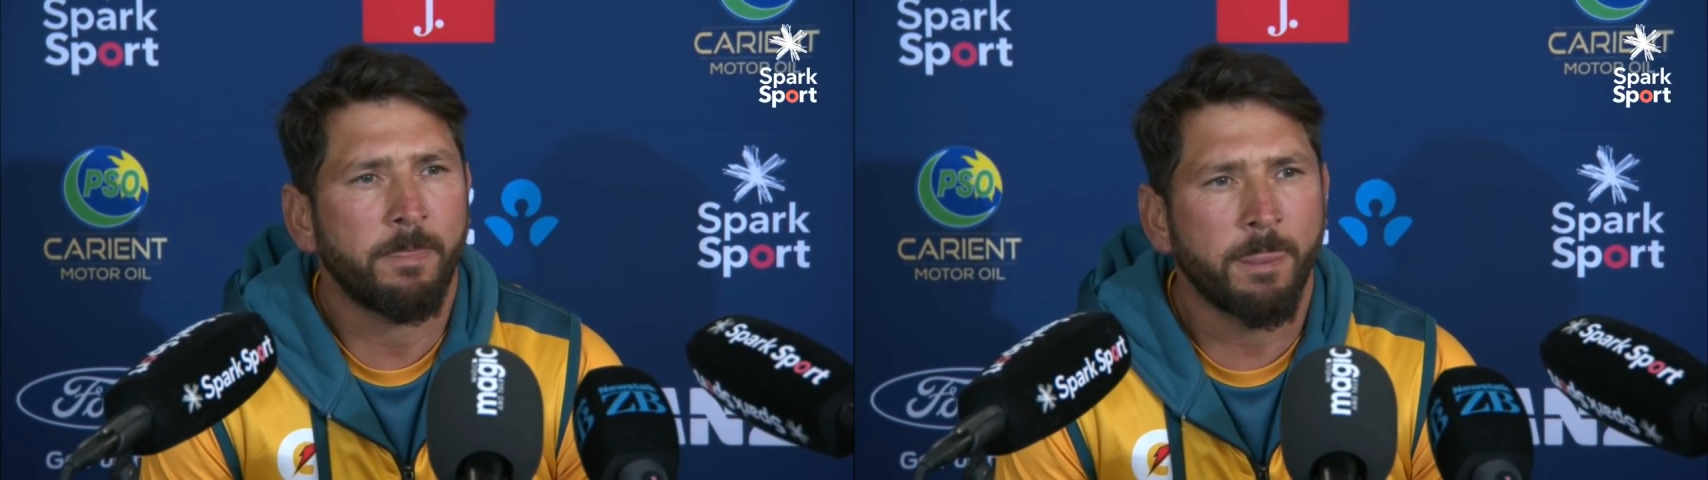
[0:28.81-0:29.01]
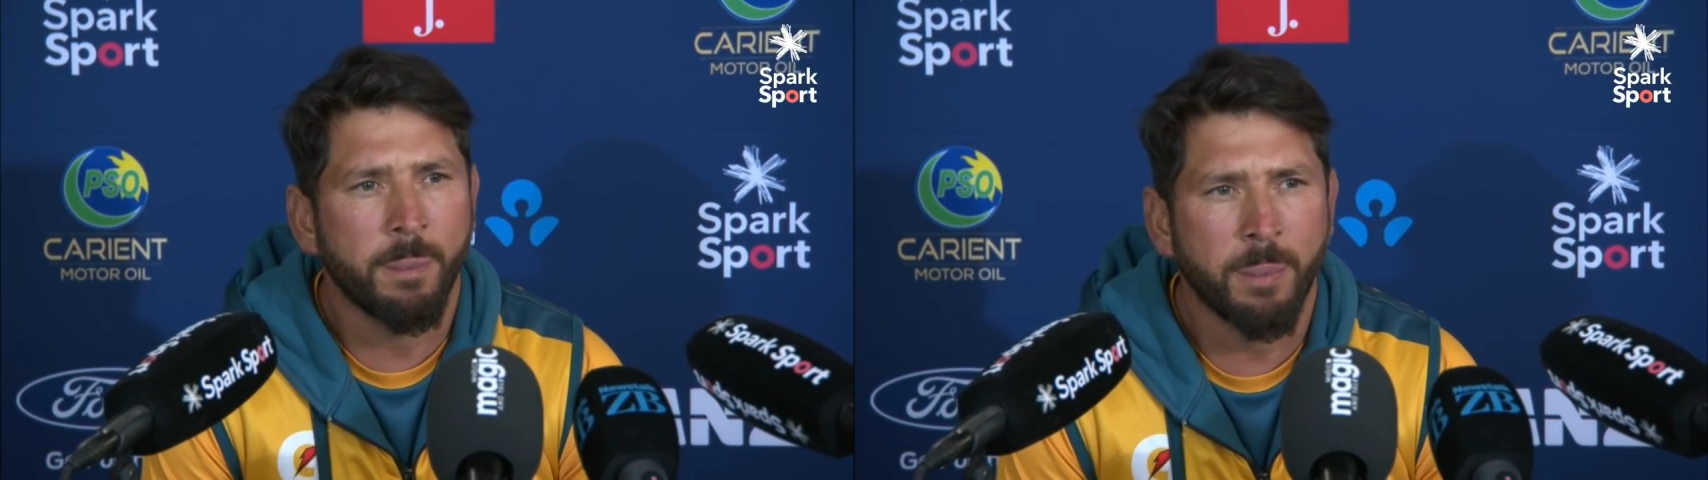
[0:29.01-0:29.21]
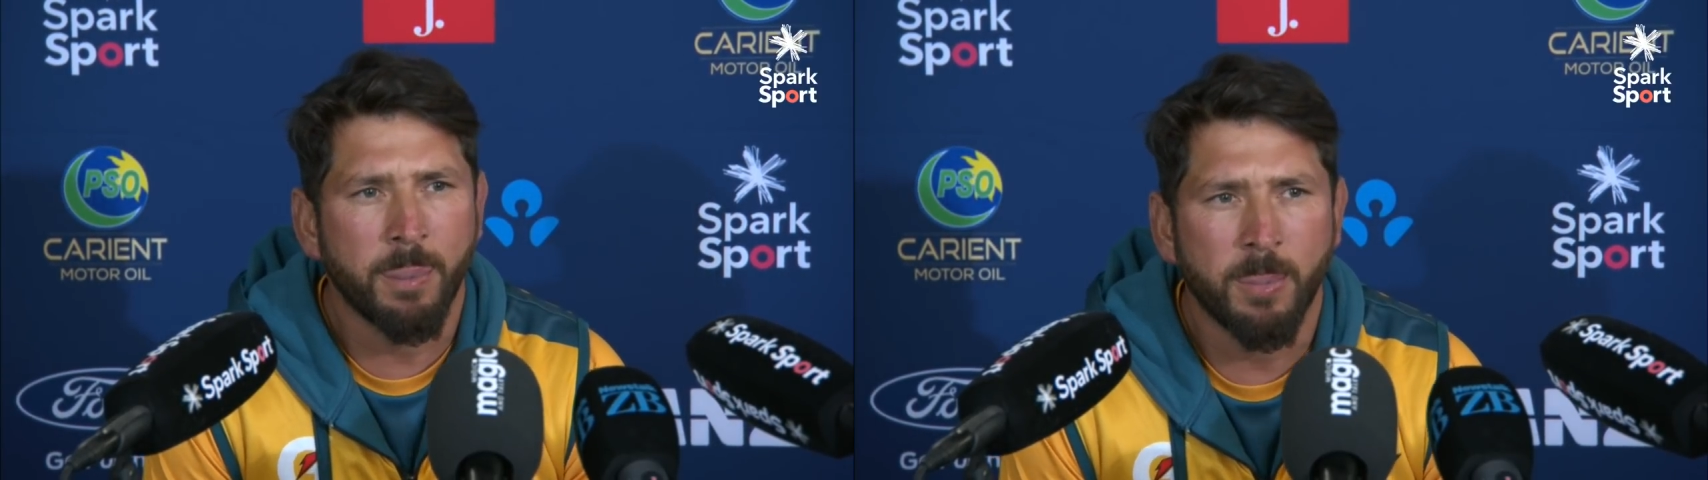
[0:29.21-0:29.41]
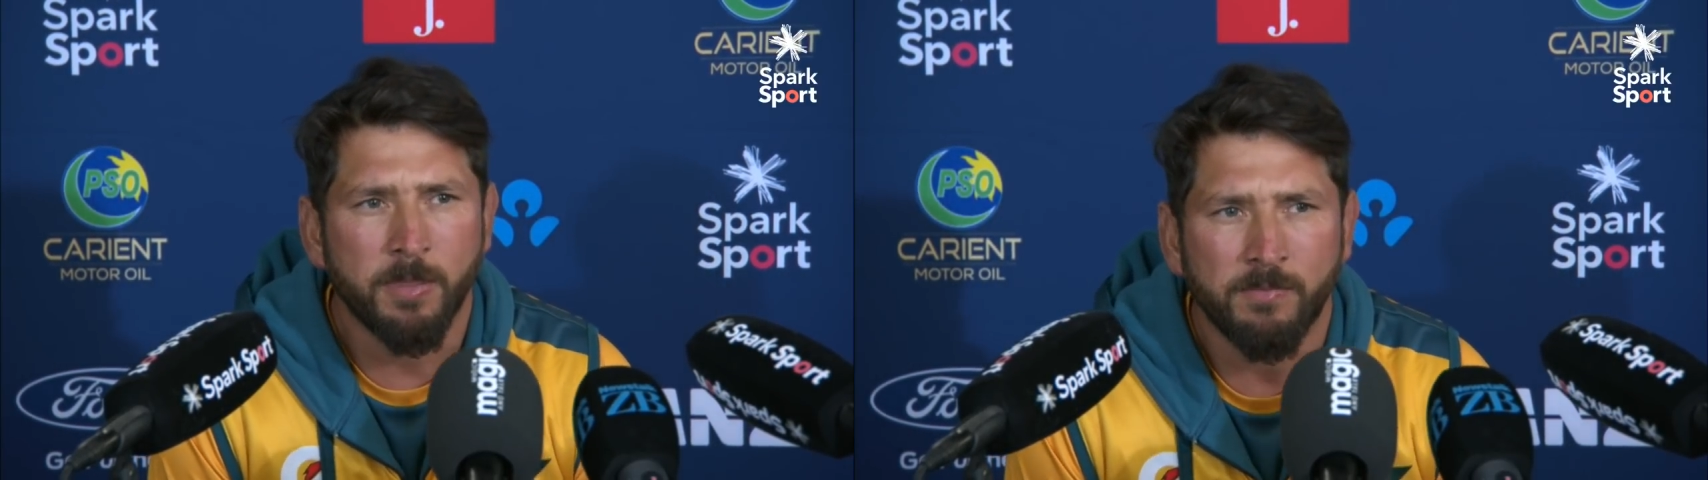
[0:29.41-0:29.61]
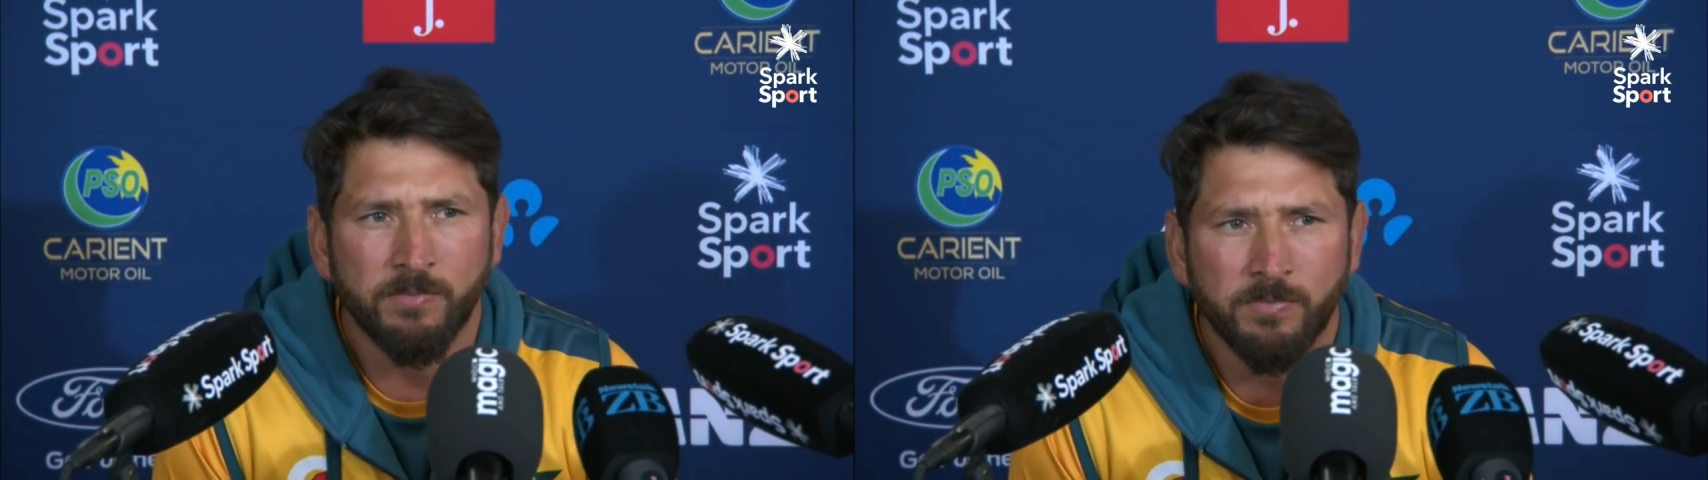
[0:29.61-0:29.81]
much
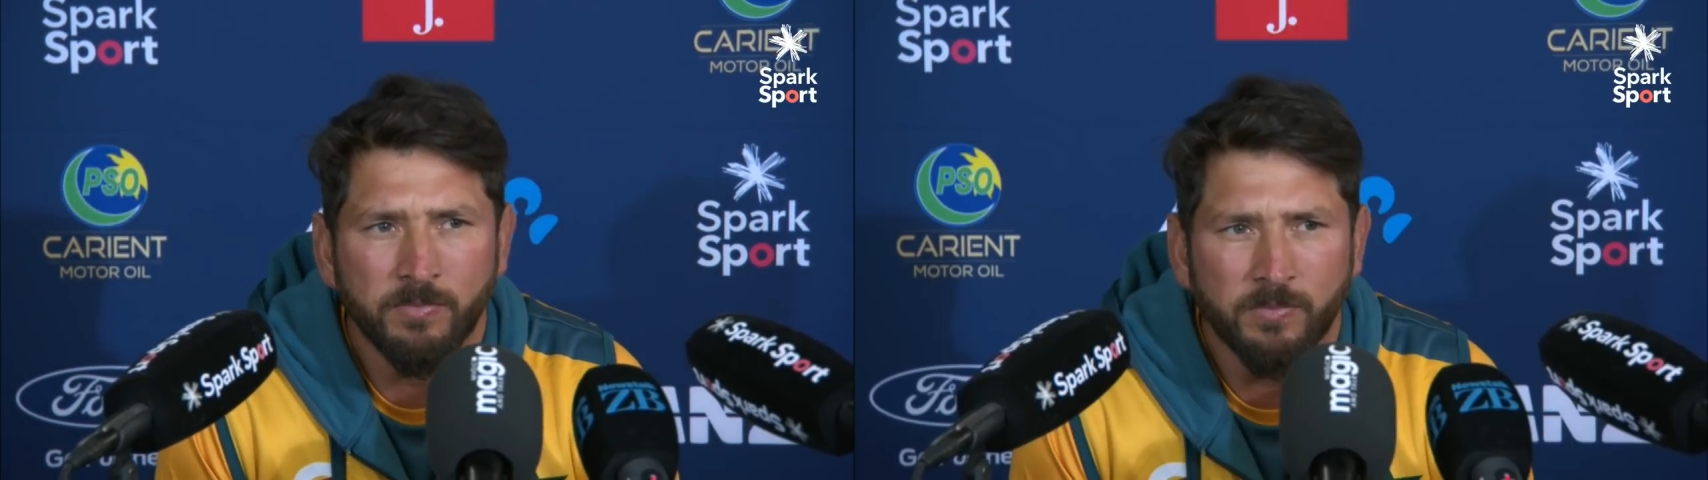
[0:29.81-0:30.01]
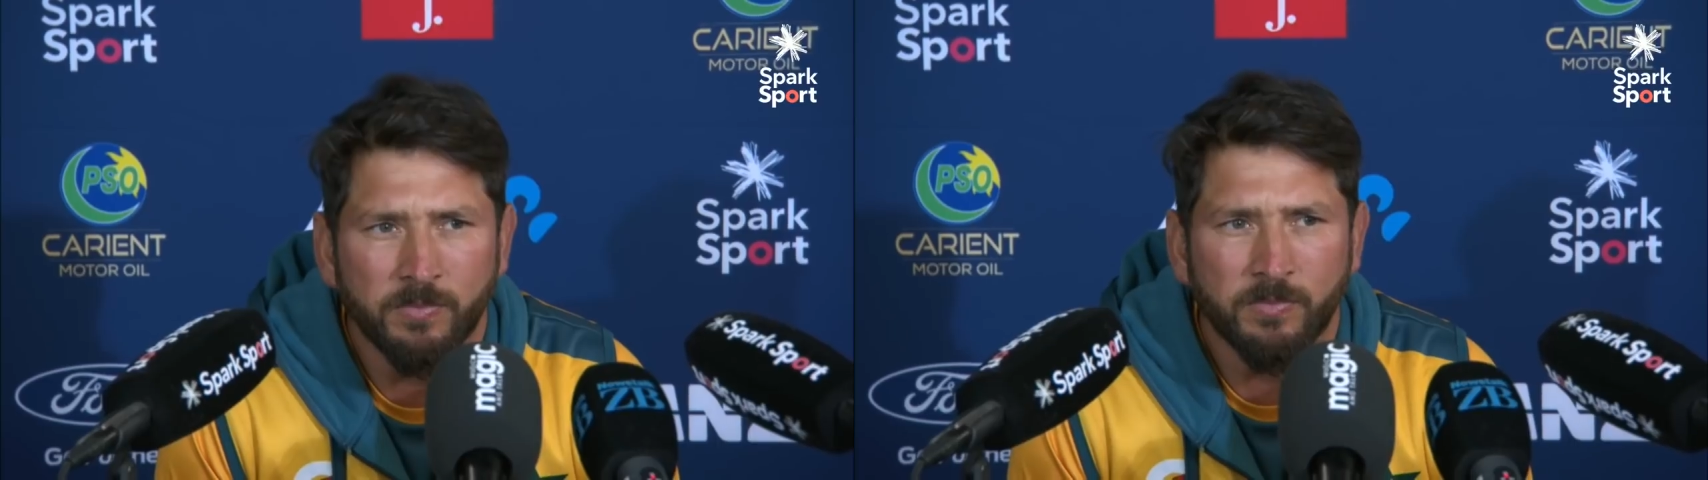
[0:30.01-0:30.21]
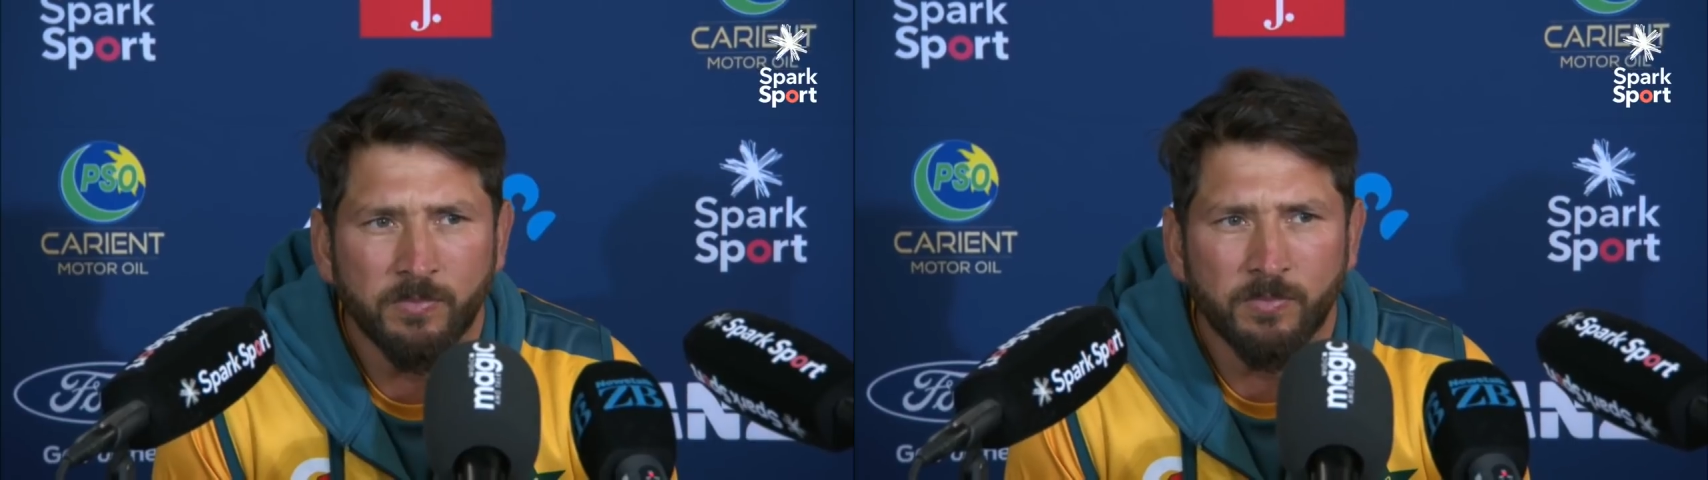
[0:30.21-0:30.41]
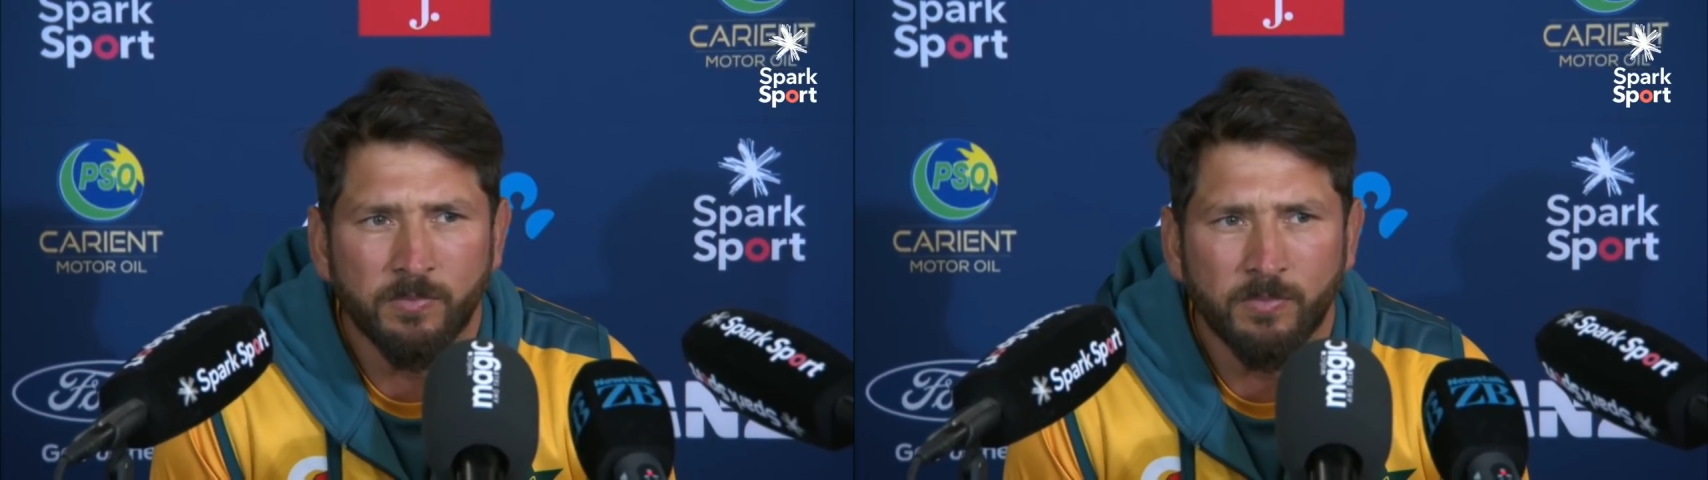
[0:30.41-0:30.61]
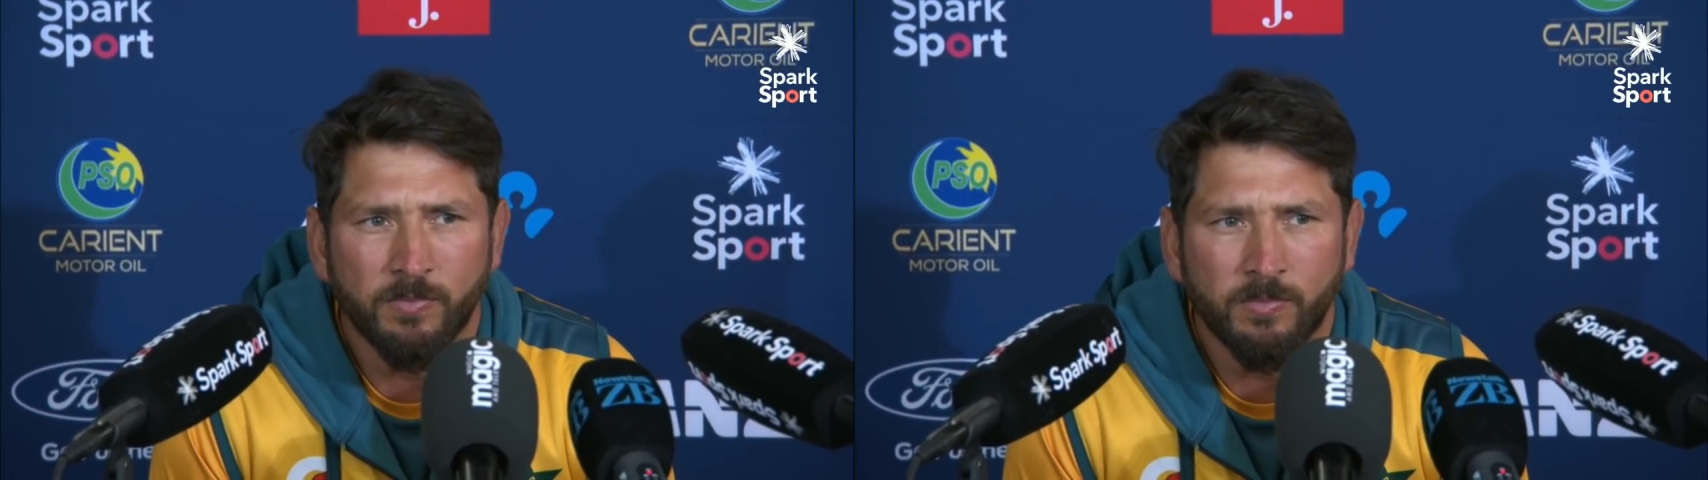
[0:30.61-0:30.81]
satisfaction do you take from getting
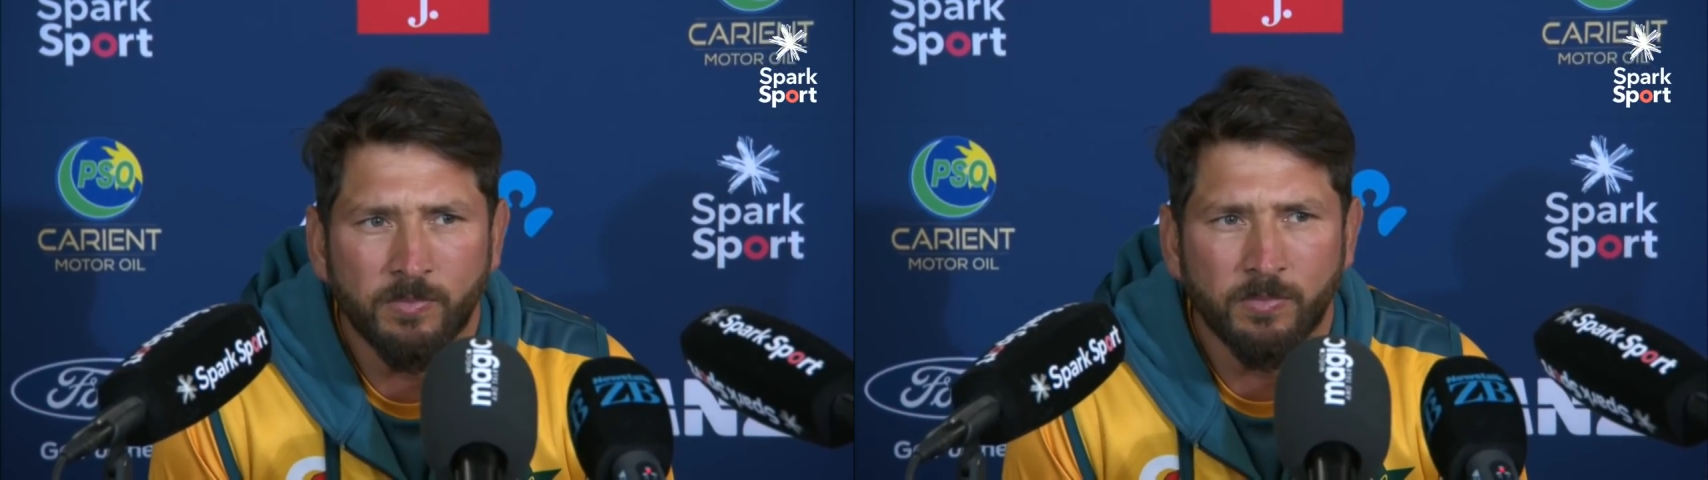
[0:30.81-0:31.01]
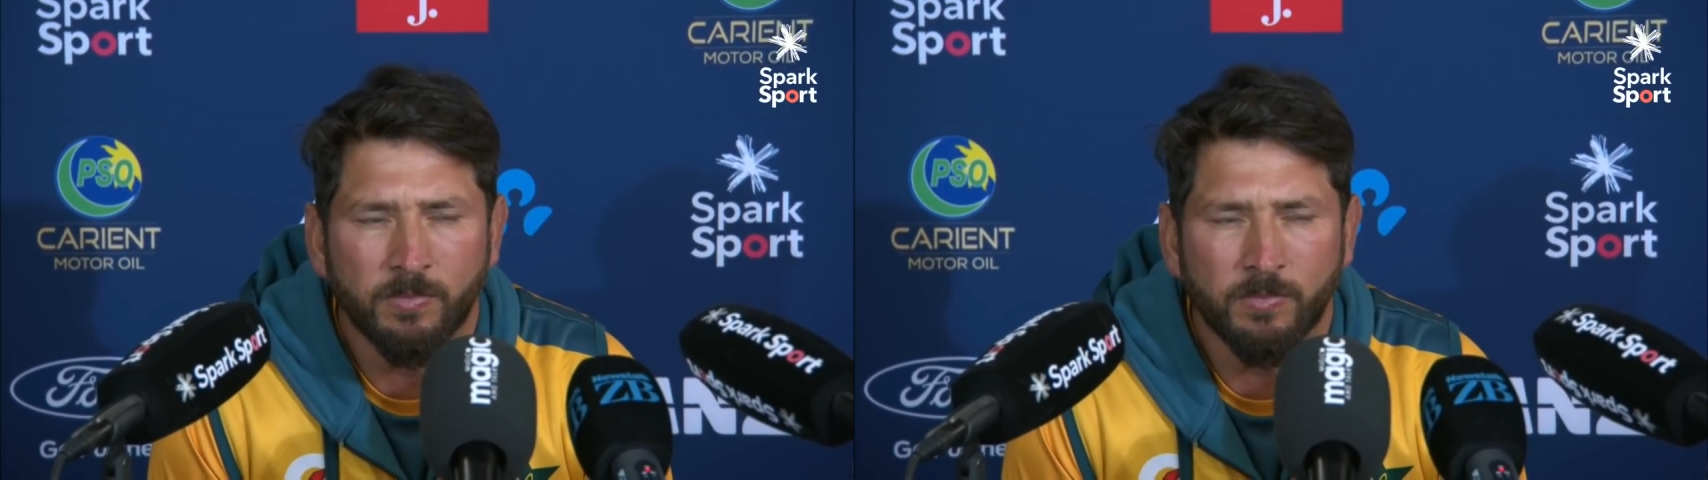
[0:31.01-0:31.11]
Kane out?